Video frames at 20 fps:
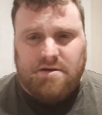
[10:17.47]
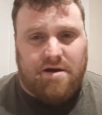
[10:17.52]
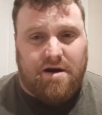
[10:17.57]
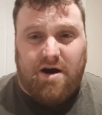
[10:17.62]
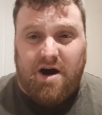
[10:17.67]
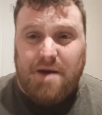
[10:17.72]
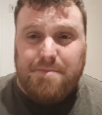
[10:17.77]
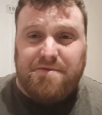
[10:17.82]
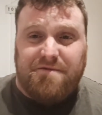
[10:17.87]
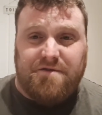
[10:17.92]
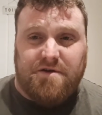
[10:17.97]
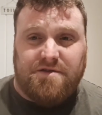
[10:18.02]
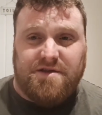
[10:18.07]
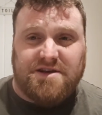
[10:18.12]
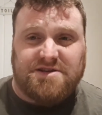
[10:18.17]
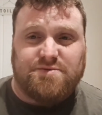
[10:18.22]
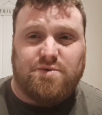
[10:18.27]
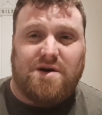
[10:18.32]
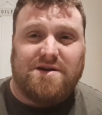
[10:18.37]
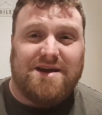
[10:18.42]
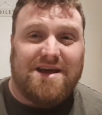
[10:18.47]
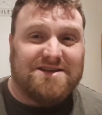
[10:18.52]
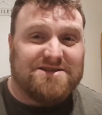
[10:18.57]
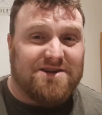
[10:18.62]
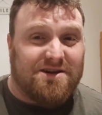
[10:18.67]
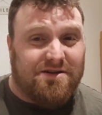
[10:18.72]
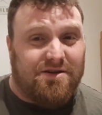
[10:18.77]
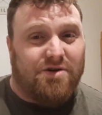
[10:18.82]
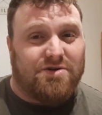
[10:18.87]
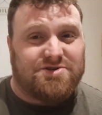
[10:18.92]
I prefer this one. It's a
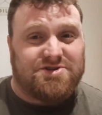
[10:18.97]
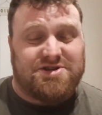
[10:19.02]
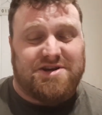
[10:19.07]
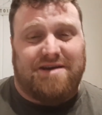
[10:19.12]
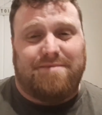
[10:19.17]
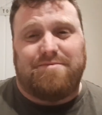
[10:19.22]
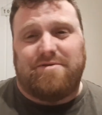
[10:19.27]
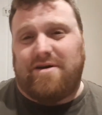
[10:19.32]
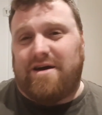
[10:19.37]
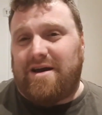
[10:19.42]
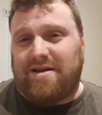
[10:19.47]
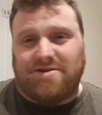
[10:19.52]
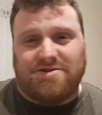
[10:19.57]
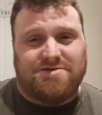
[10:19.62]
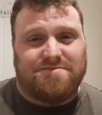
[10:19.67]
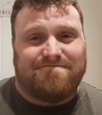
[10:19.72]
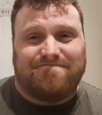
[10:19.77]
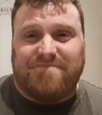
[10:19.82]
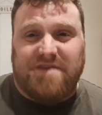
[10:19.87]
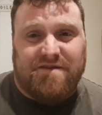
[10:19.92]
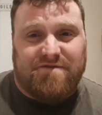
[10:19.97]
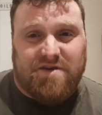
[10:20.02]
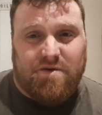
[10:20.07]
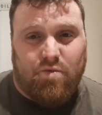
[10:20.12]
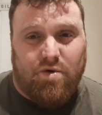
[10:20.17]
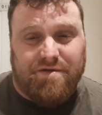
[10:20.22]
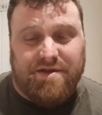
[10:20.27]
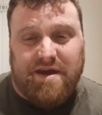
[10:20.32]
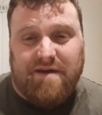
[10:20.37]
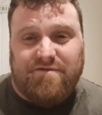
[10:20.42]
lot cheaper, and if you
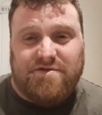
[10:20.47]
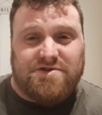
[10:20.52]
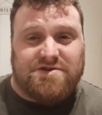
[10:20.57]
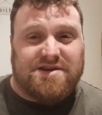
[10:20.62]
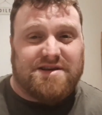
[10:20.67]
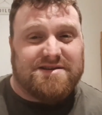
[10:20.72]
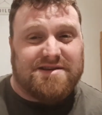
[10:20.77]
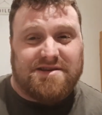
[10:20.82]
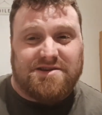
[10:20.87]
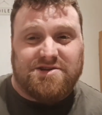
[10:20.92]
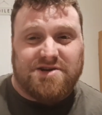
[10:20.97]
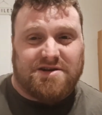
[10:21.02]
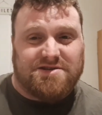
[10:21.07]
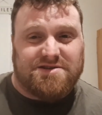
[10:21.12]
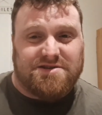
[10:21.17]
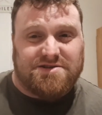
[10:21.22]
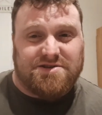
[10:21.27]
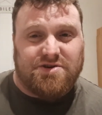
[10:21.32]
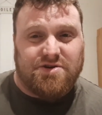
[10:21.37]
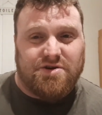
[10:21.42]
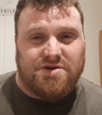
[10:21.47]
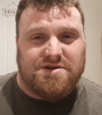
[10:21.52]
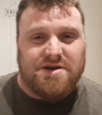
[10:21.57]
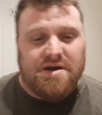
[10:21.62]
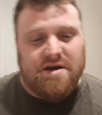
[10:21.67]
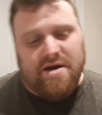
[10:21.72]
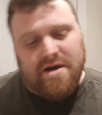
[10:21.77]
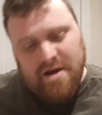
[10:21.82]
want the infantry setting just as good,